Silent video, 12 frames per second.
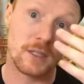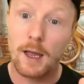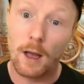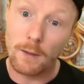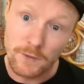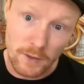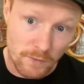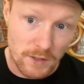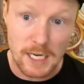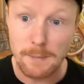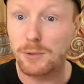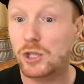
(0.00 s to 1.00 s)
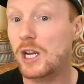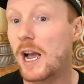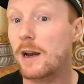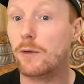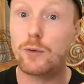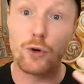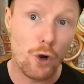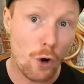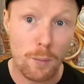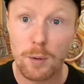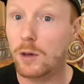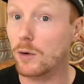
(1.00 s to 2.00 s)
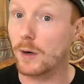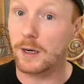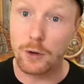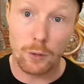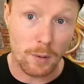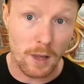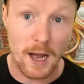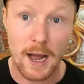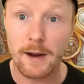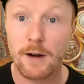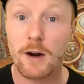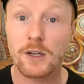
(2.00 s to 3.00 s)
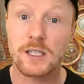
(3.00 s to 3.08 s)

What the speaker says: Elves of Deep Shadow, Noble or Ignoble Hierarchs.